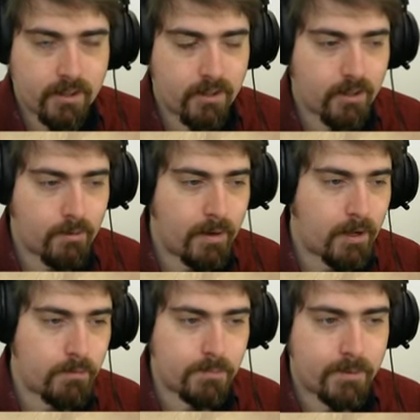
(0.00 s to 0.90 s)
the
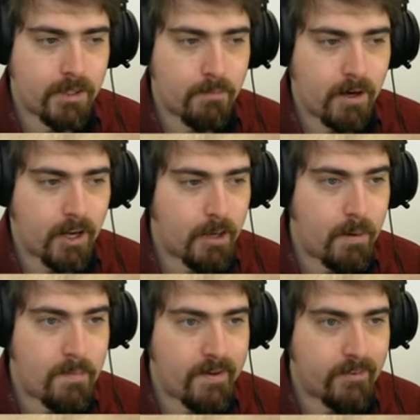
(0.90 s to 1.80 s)
mega will beat a monkey,
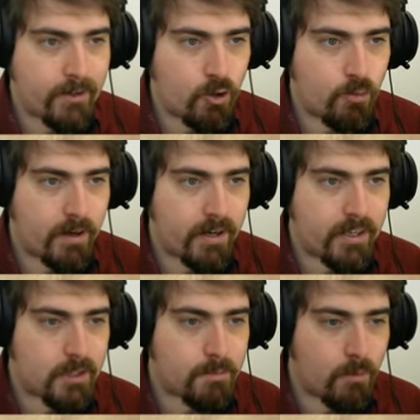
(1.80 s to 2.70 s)
maybe even two
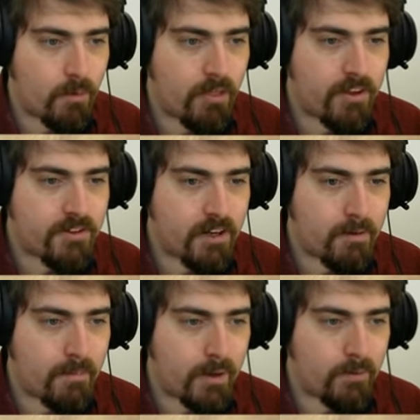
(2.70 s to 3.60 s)
monkeys, but with this
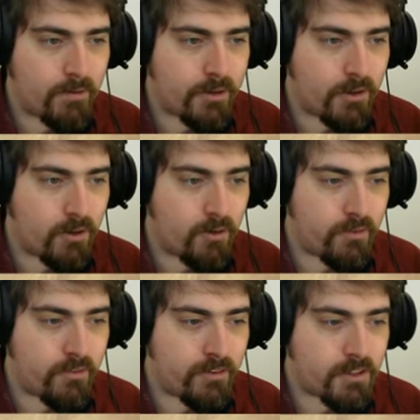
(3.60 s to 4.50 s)
amount of
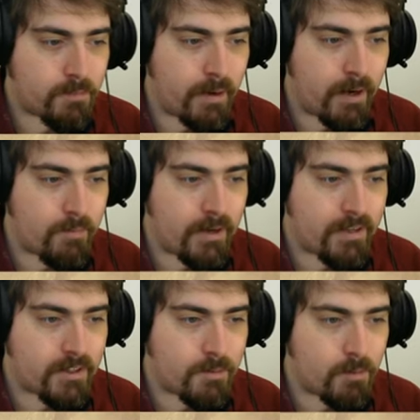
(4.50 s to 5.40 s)
spam
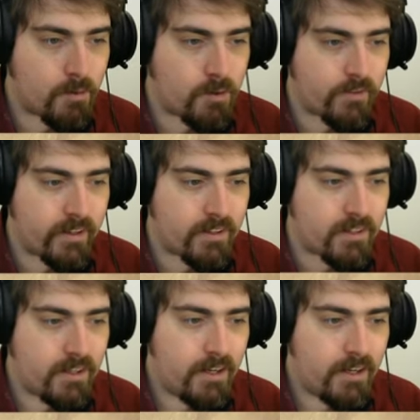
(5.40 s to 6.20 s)
in support of it,